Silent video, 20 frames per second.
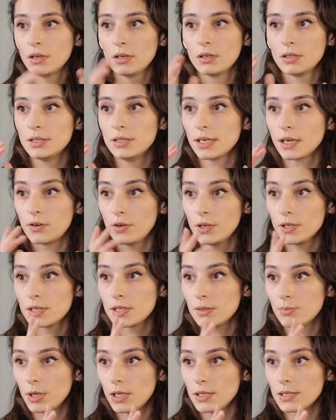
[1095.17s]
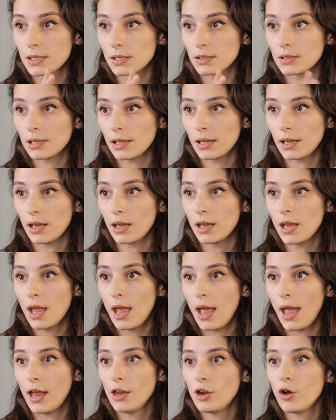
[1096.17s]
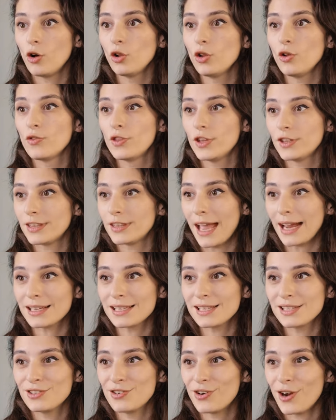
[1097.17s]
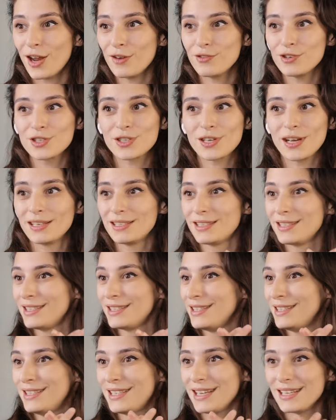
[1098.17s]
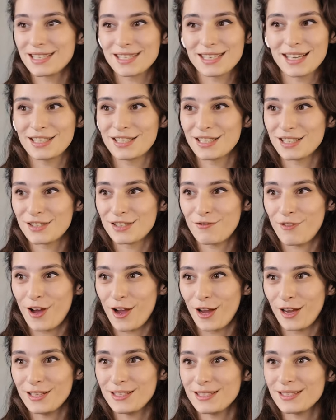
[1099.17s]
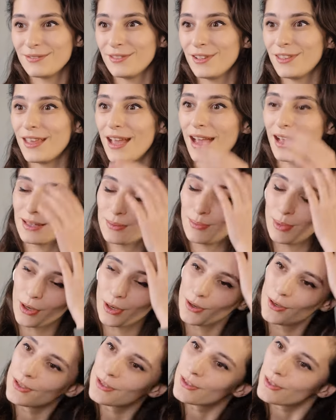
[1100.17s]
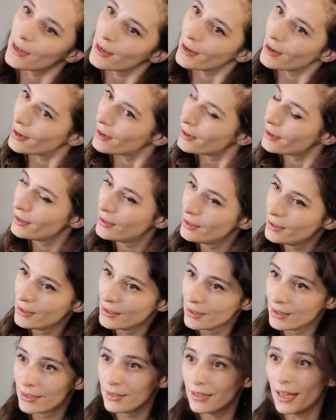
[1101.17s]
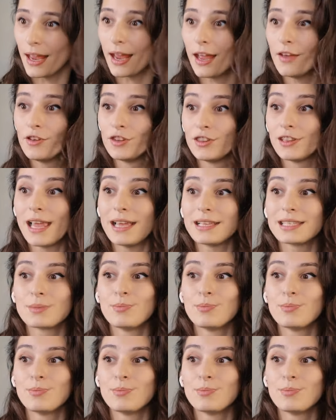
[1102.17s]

decreased immediately, and all of the taxi drivers are dissatisfied with that because they are they're having less